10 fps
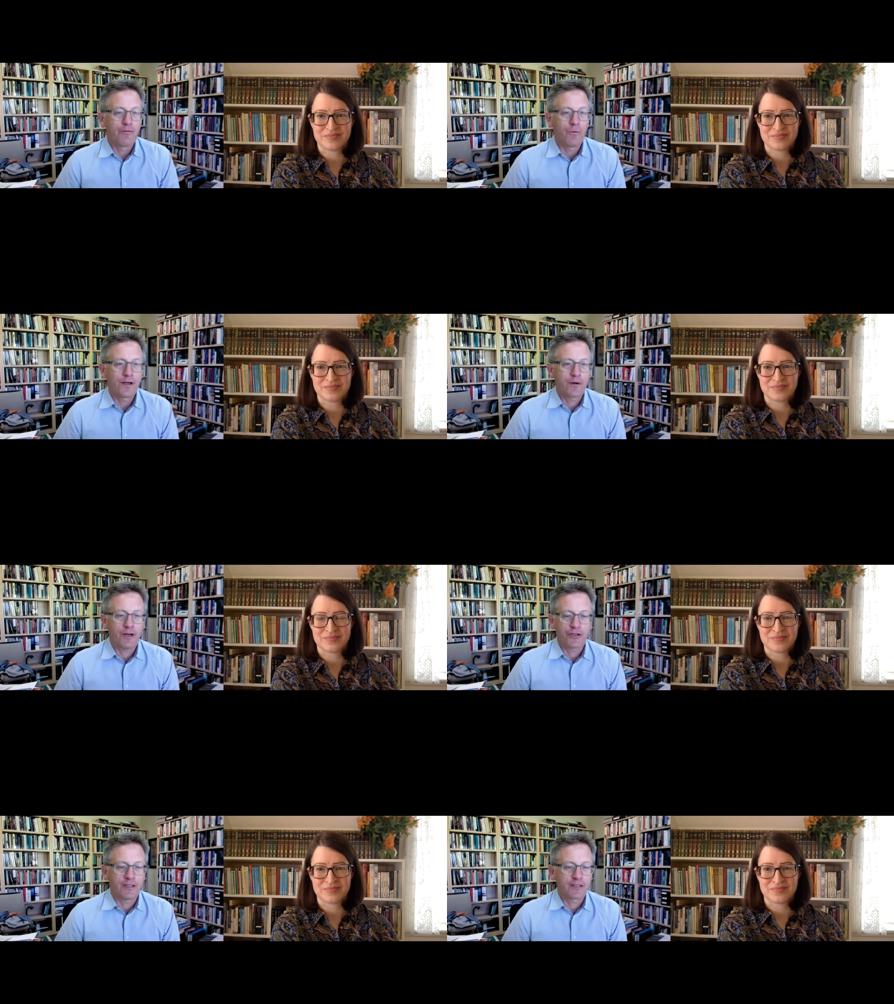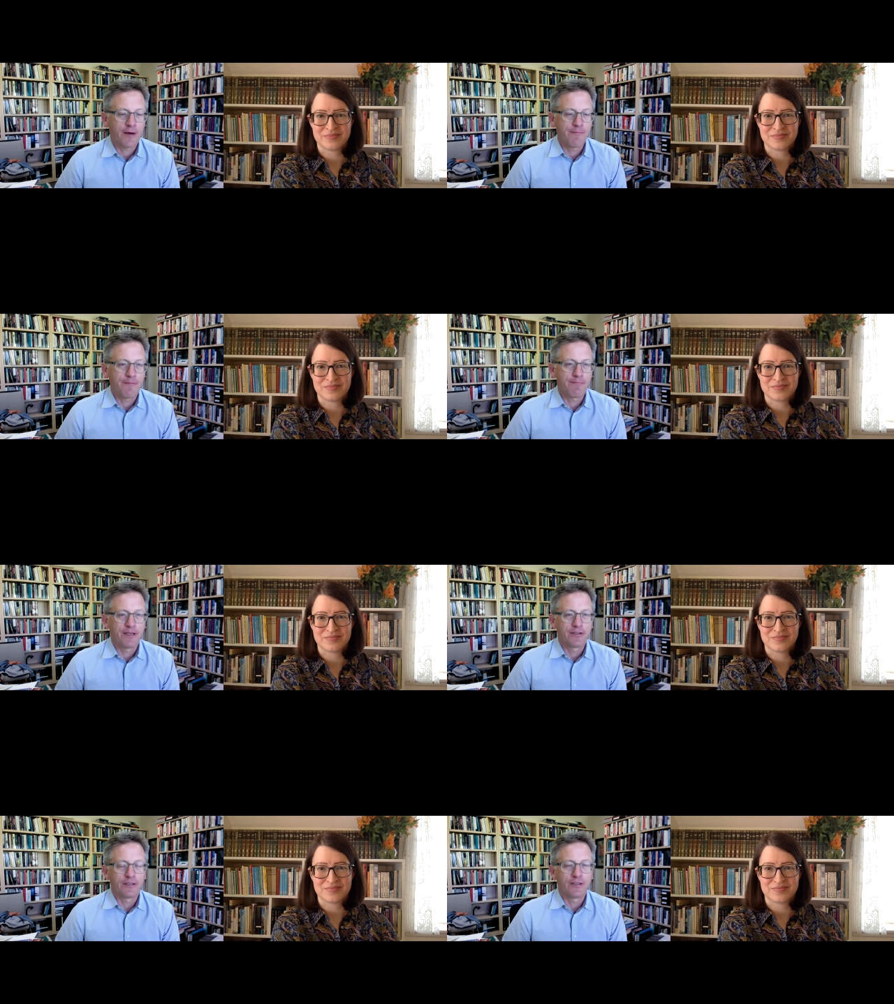Speaker 1: one question that's come up
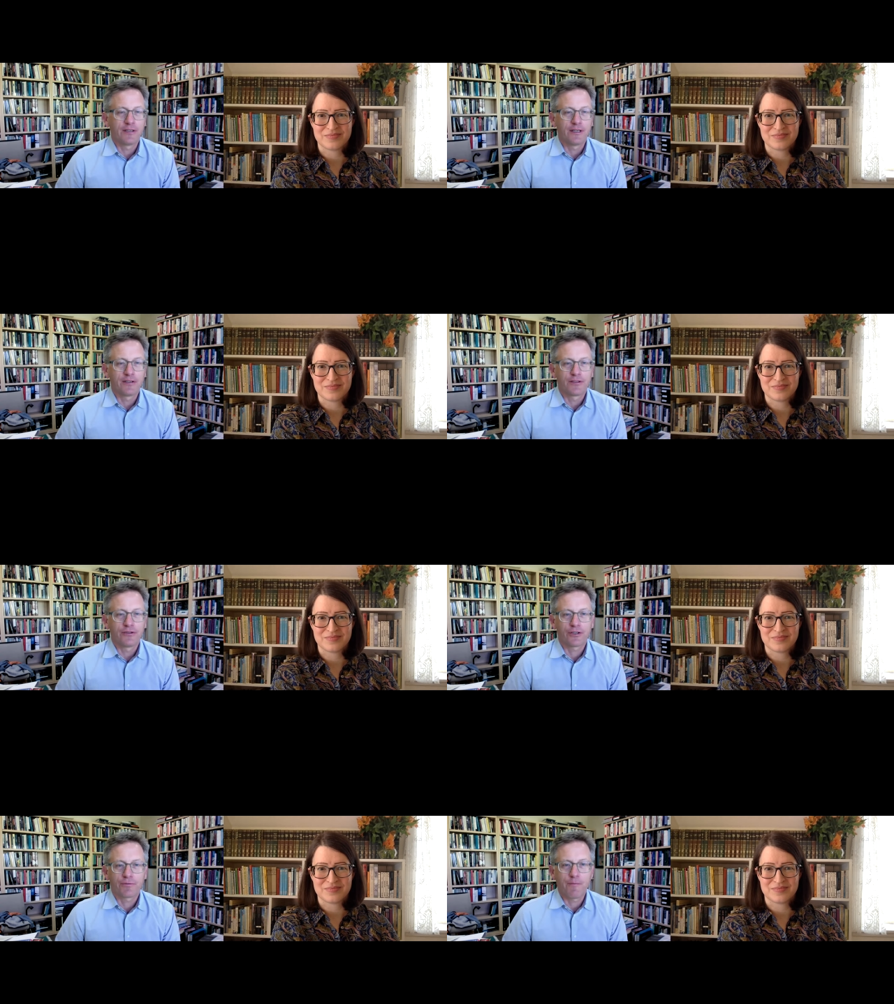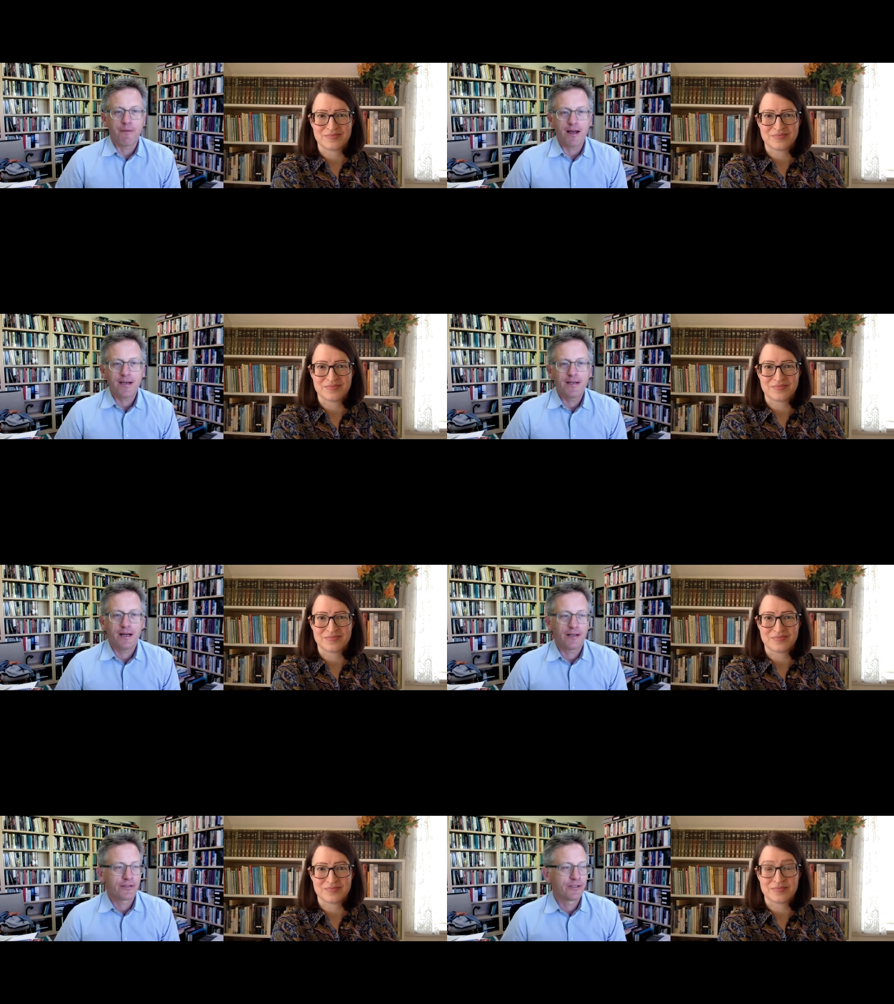is to just remind
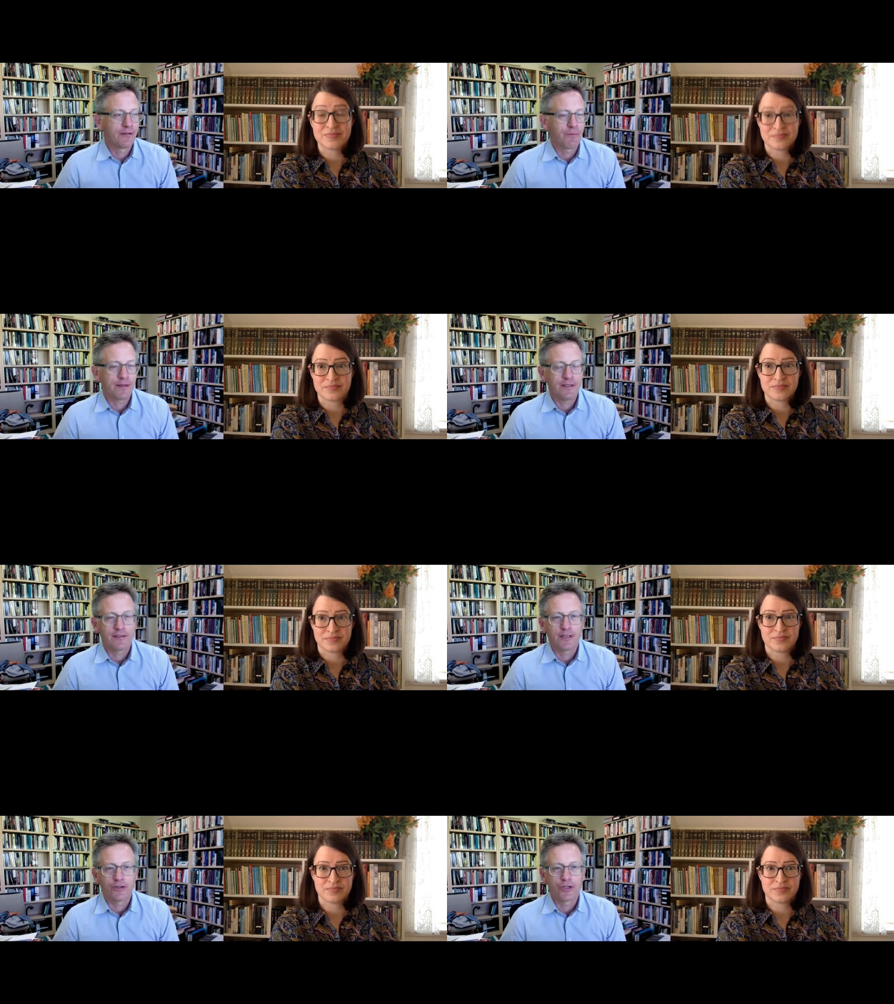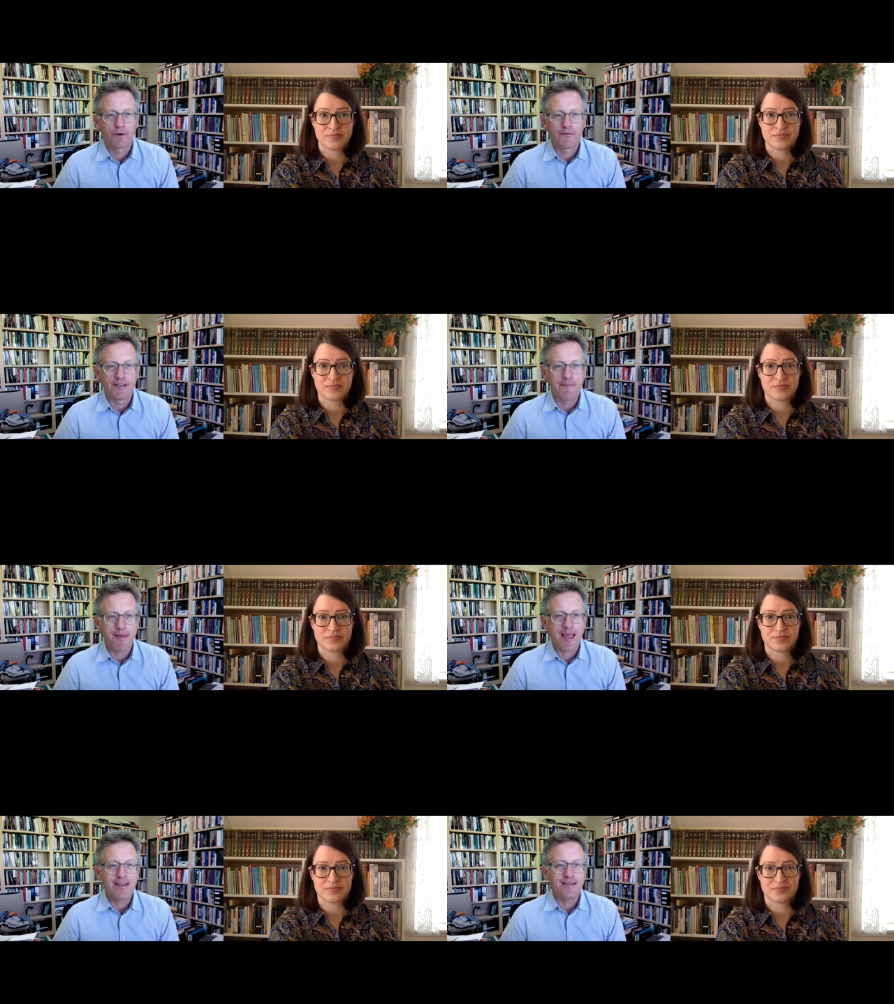us what this issue of
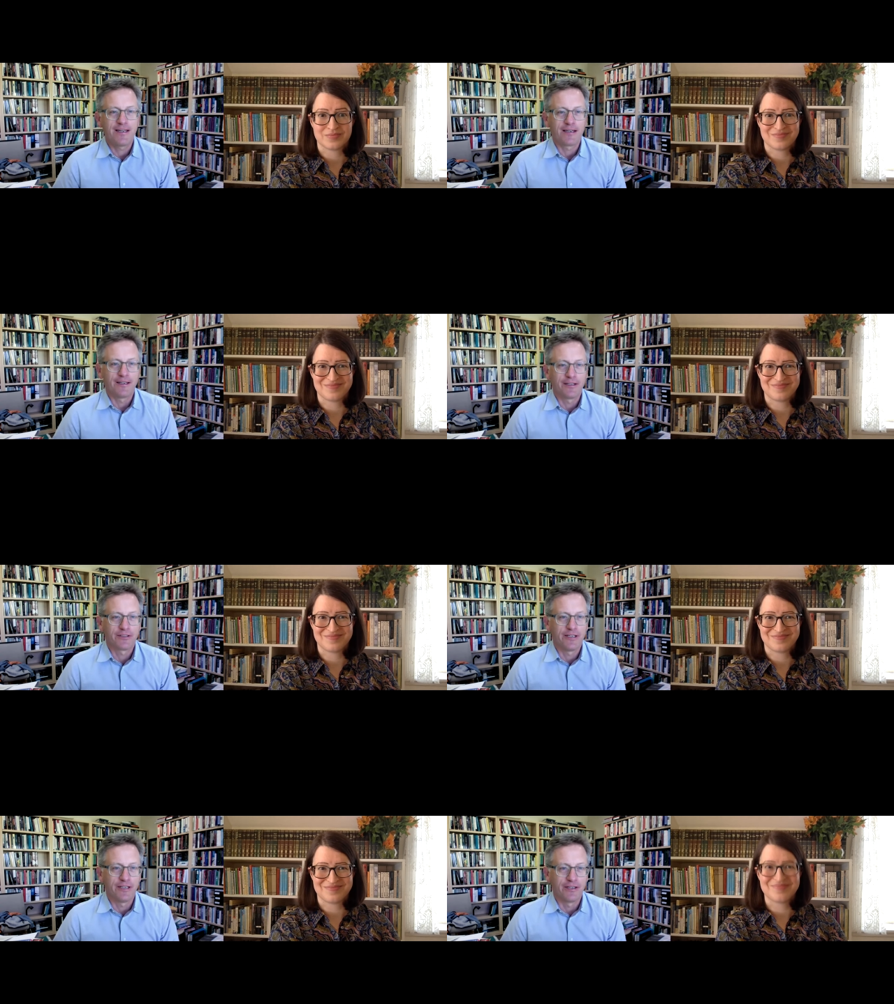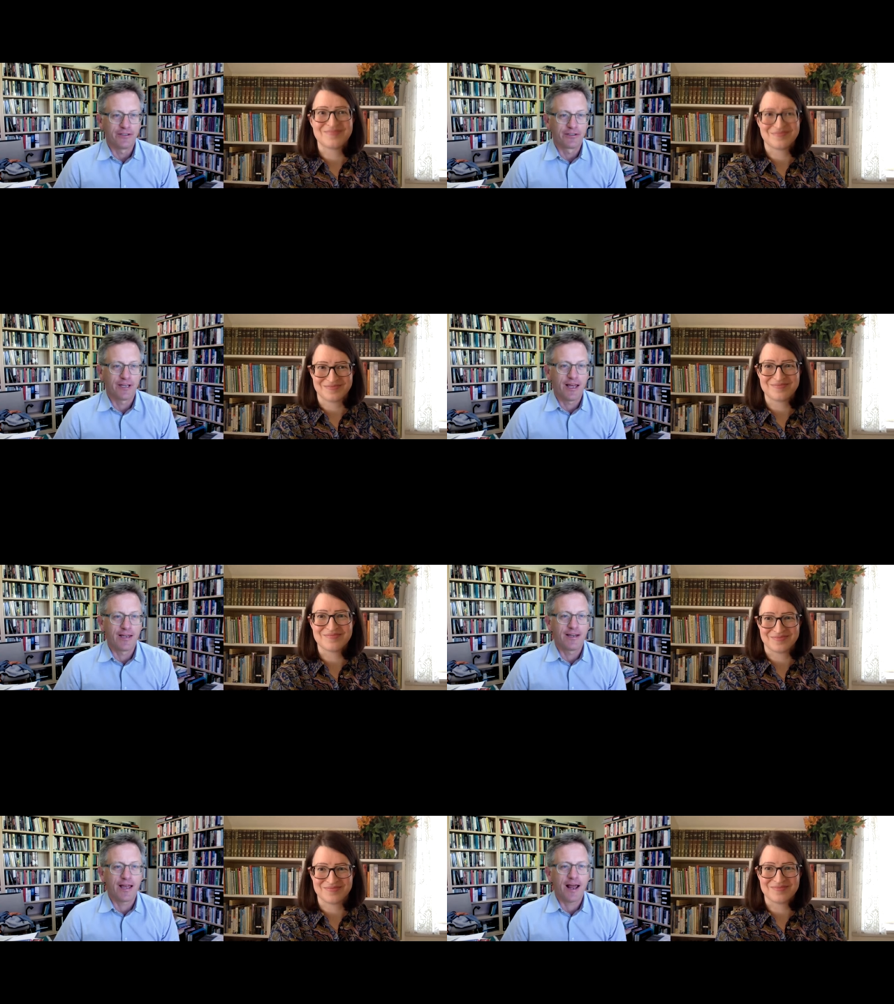demandingness is,
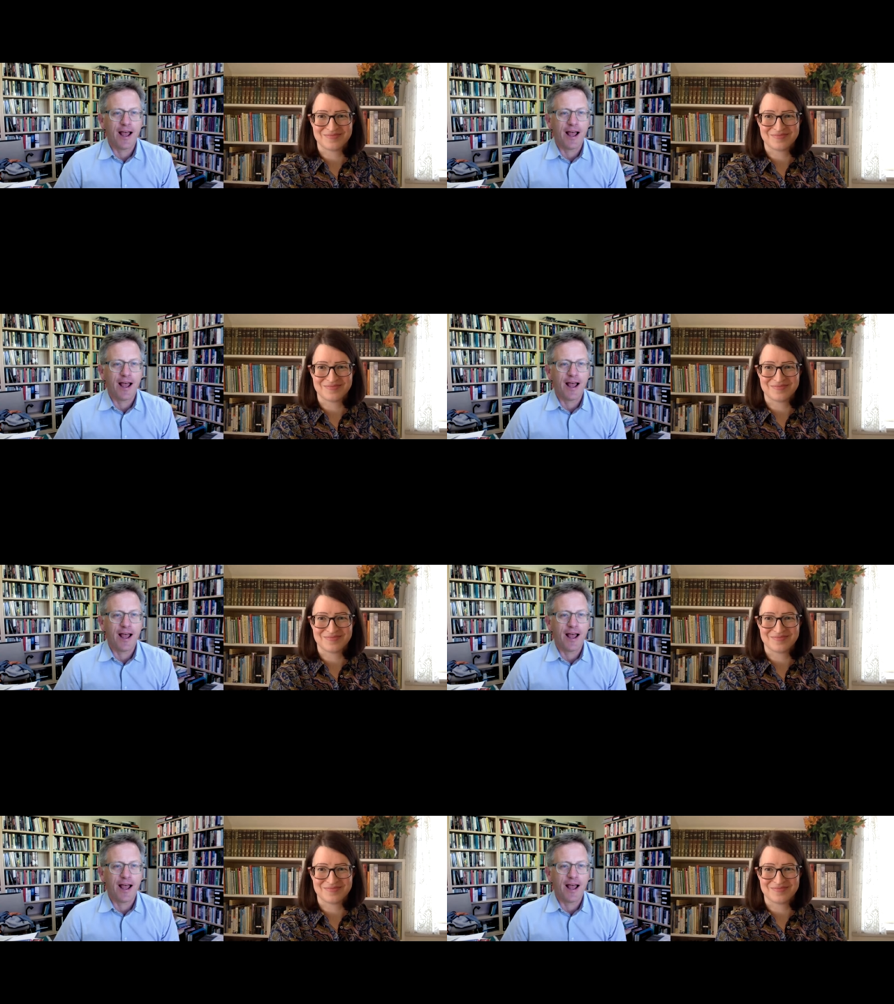and